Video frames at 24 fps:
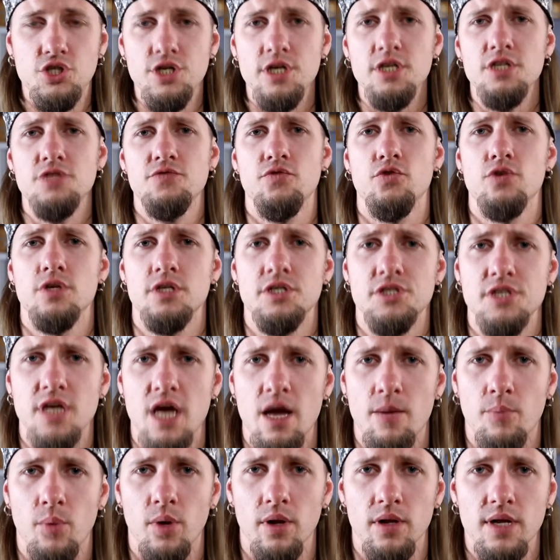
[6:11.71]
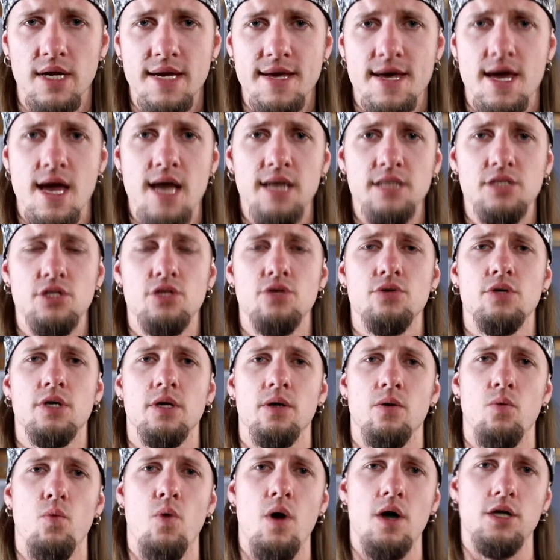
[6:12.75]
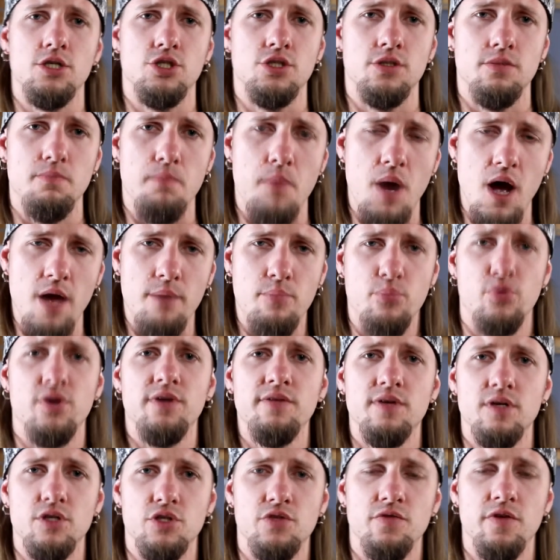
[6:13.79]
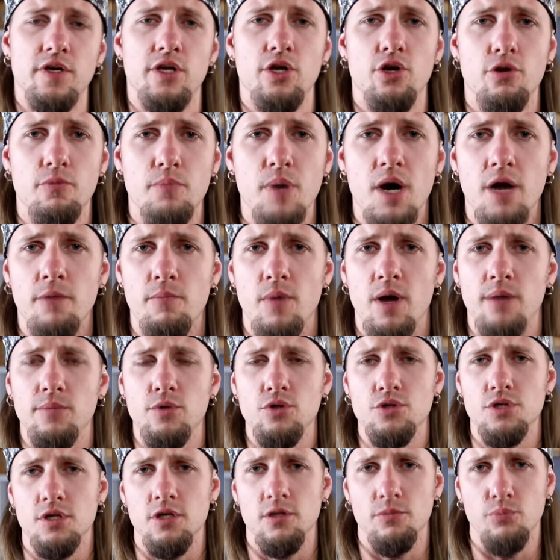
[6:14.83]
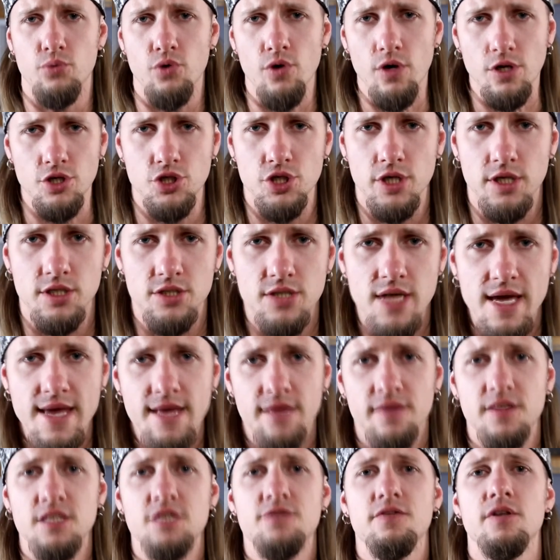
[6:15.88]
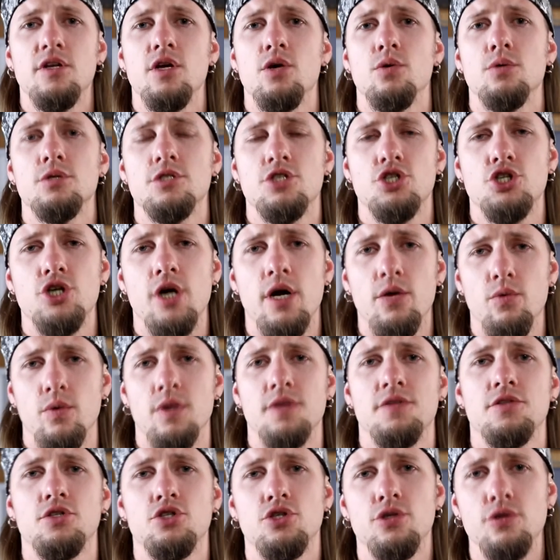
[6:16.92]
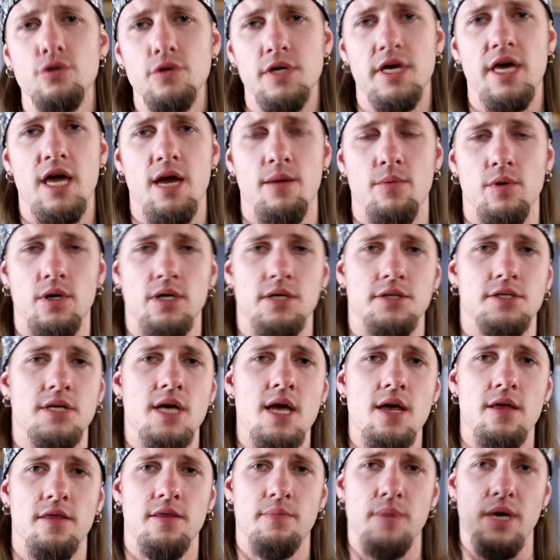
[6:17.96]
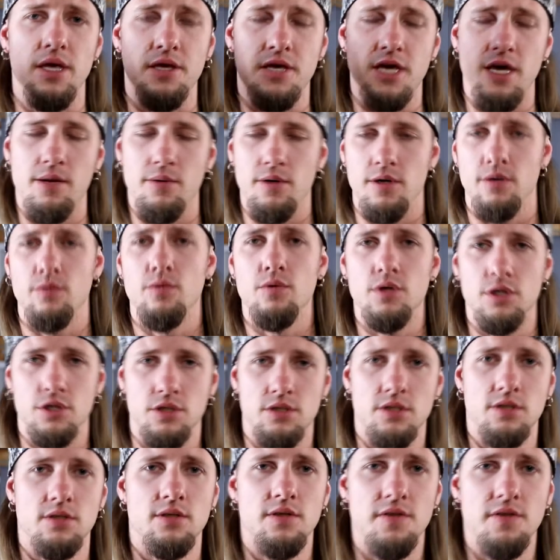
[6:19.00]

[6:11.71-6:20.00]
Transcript: Just for example, as you can watch my previous video about my musical projects, this video was shot with two cameras. The main camera was